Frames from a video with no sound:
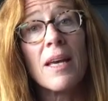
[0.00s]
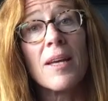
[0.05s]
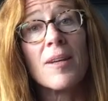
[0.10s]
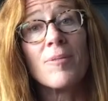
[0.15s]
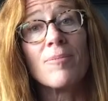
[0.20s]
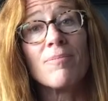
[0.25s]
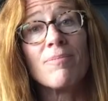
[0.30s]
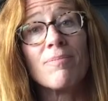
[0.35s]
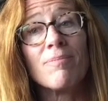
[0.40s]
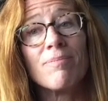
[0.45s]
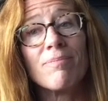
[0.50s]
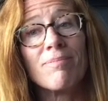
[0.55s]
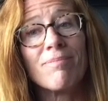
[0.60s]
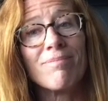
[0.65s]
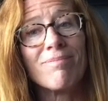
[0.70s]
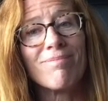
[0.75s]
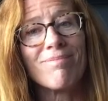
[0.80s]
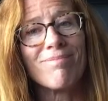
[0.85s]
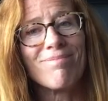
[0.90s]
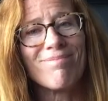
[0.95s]

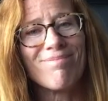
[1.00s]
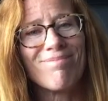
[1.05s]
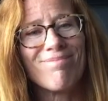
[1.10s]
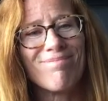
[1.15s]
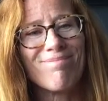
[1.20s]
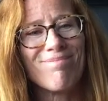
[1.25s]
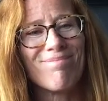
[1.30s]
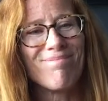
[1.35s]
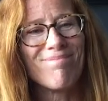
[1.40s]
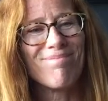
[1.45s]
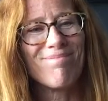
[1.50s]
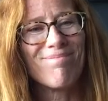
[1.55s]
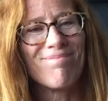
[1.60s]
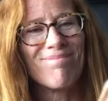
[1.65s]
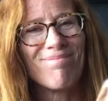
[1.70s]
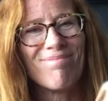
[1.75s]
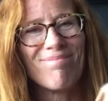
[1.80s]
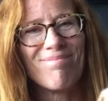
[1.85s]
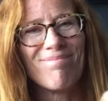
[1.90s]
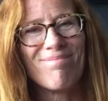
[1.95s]

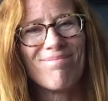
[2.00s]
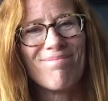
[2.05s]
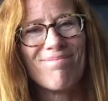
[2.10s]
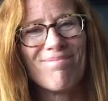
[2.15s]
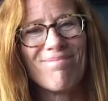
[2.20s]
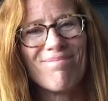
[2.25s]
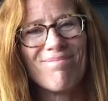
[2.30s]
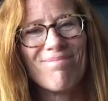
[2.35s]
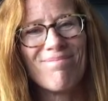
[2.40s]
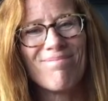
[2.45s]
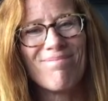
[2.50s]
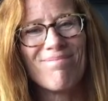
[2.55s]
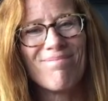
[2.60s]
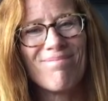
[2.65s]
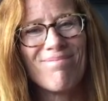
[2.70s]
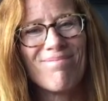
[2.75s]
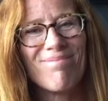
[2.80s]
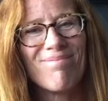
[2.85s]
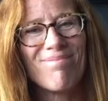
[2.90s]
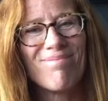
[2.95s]

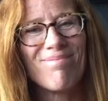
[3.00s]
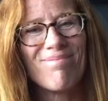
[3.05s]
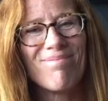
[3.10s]
(no one is talking)